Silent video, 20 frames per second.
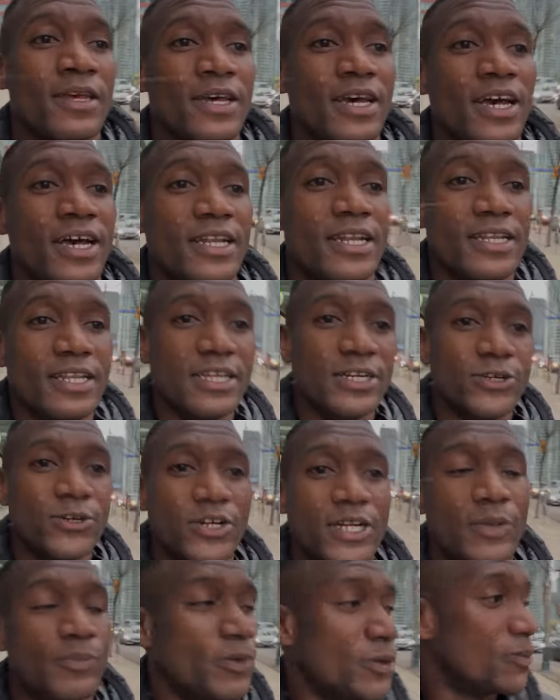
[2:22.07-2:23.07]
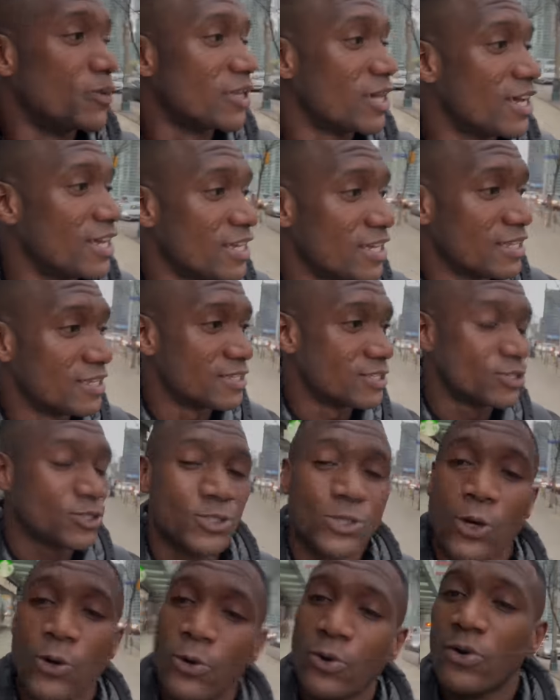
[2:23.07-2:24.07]
And literally, people get hit
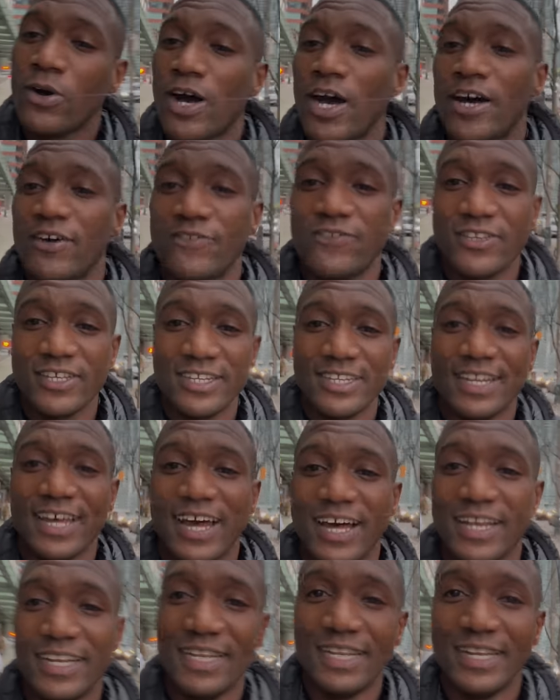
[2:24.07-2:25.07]
so often that